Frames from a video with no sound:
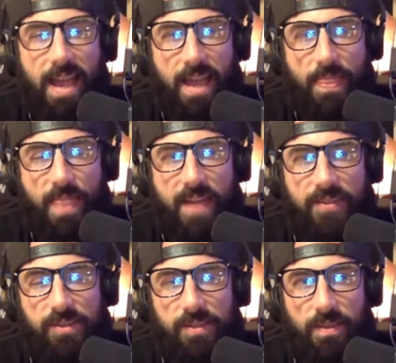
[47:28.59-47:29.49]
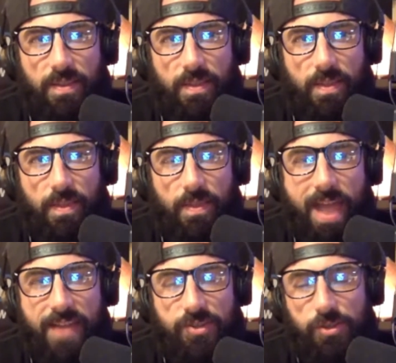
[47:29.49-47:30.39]
And that's
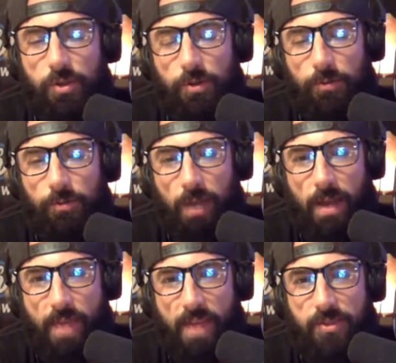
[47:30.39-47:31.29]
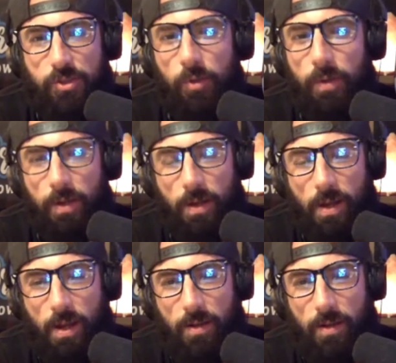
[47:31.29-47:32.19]
you, right? That's you
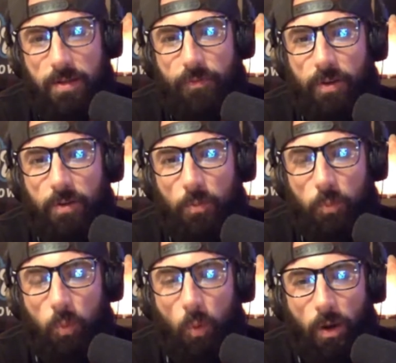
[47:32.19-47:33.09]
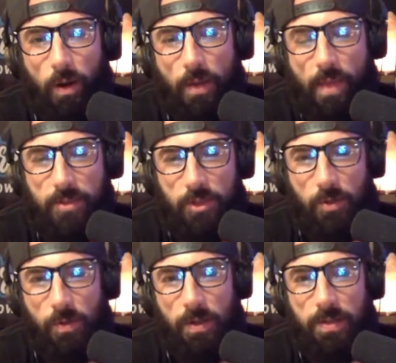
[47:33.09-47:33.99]
in a different war, and that's
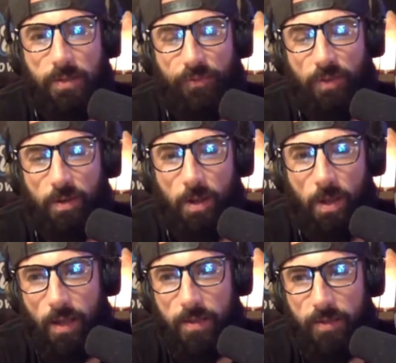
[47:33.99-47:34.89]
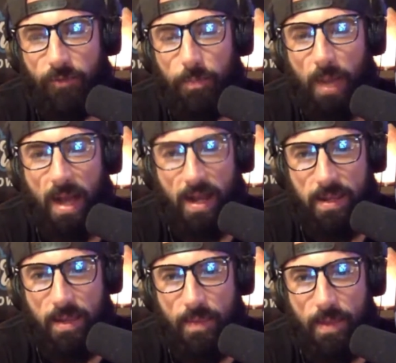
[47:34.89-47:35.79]
you in a different
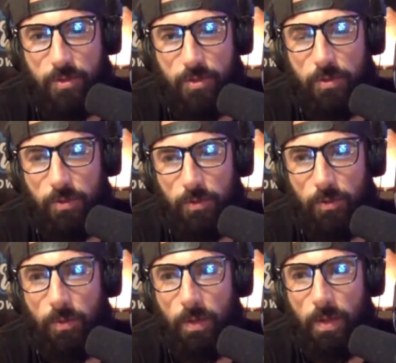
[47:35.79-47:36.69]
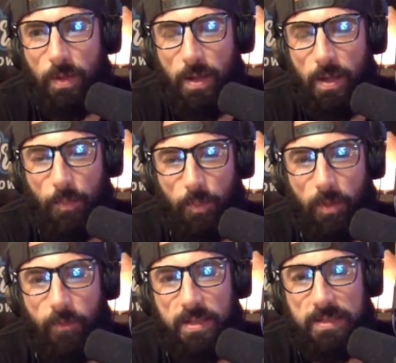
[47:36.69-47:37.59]
body, and that's you in a
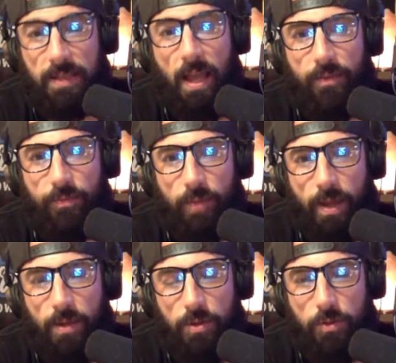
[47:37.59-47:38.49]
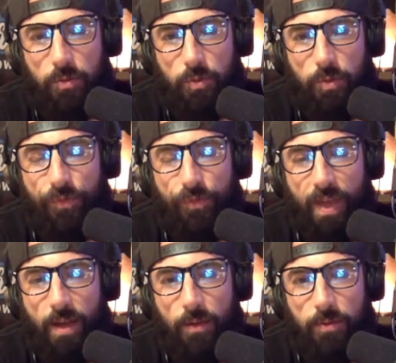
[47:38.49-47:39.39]
previous life, right? You
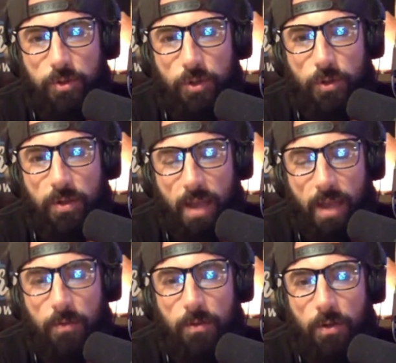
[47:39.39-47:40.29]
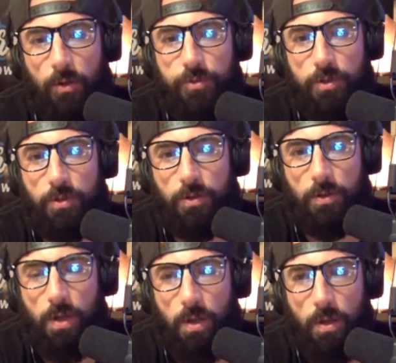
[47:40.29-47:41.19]
found your counterculture.
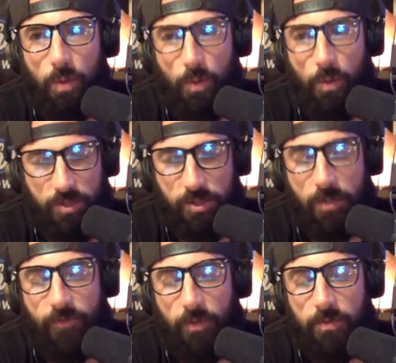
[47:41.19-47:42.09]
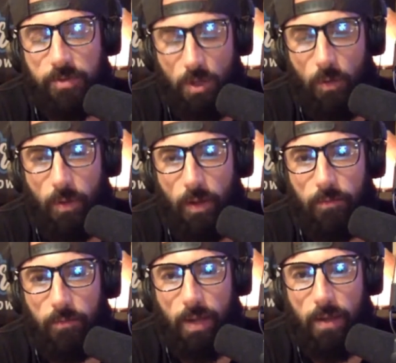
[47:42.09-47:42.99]
It wasn't surfing, it was yoga,
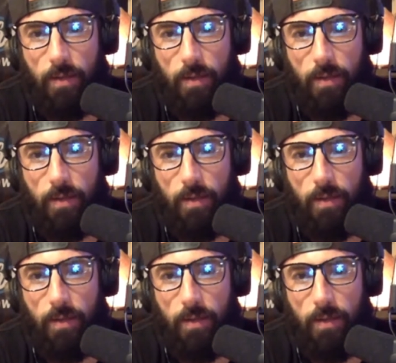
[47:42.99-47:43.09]
right?